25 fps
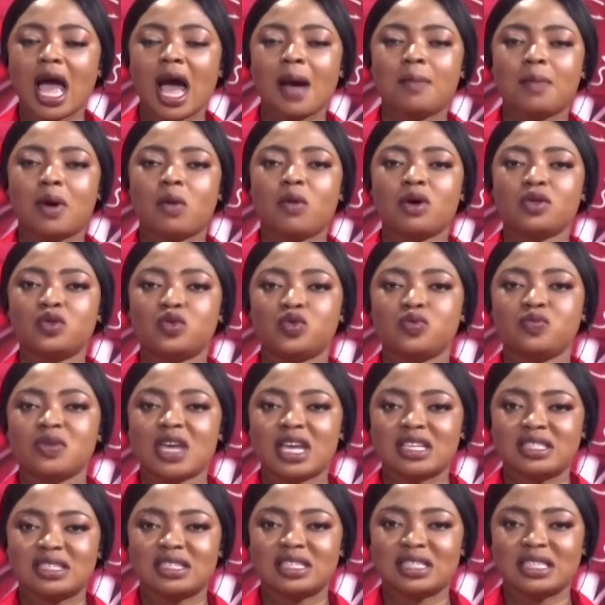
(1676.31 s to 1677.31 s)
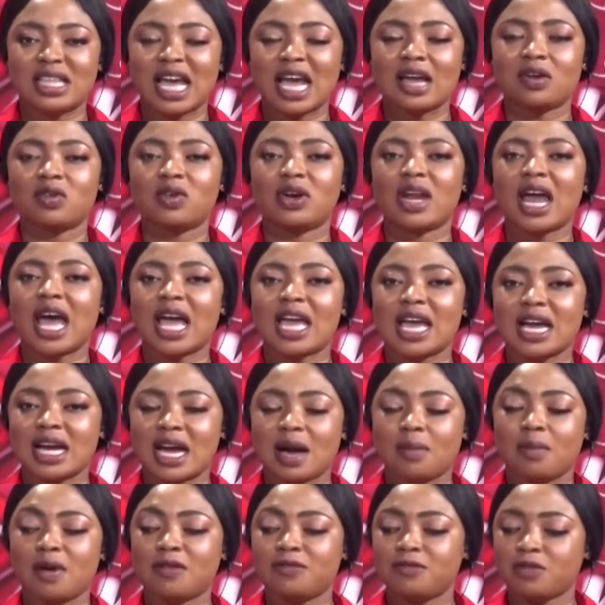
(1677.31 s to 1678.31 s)
Ama we to me e si Diana na ye
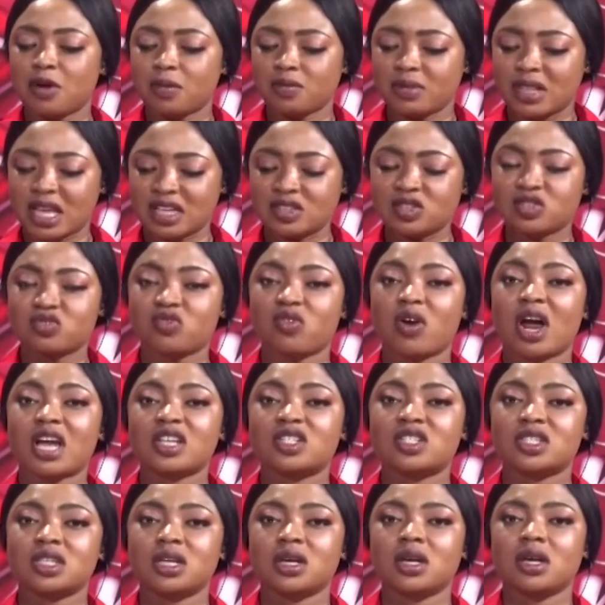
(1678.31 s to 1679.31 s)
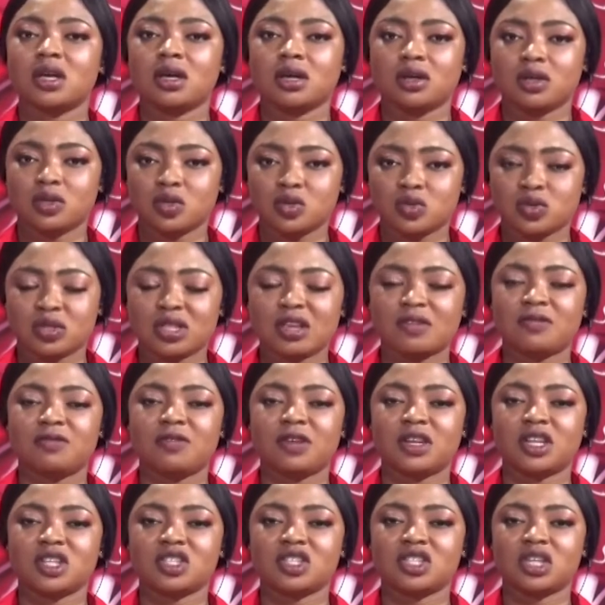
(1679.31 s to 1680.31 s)
kama from the scratch to the
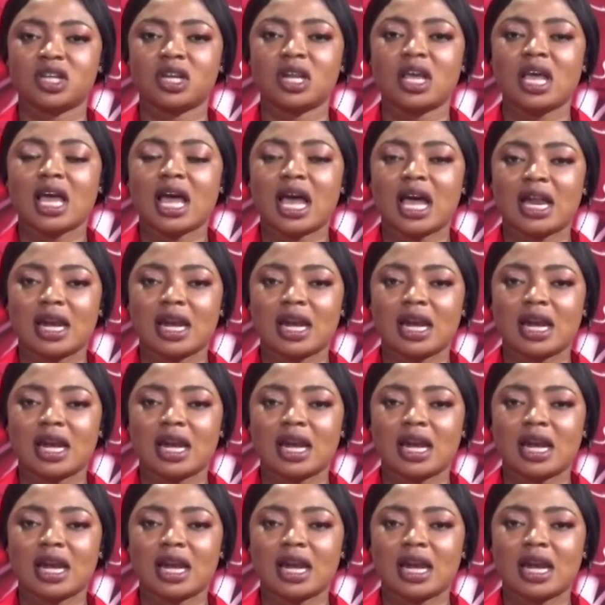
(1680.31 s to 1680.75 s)
finishing.